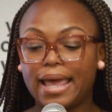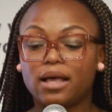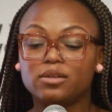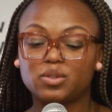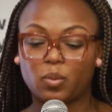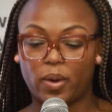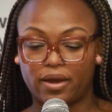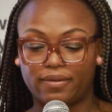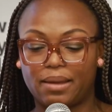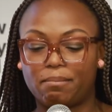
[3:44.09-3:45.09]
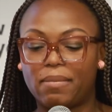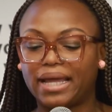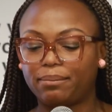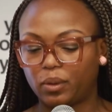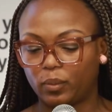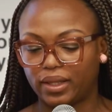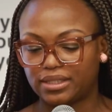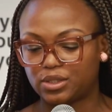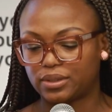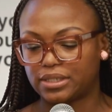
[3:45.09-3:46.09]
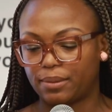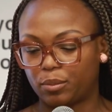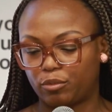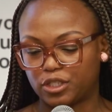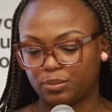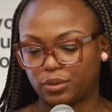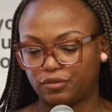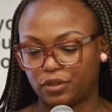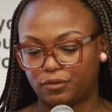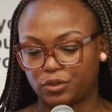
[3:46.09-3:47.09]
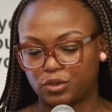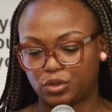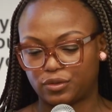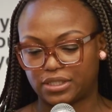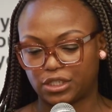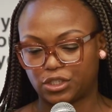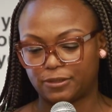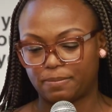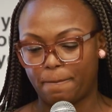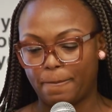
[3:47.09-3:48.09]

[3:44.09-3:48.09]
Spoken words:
elsewhere that might be willing to adopt the principle of universal jurisdiction?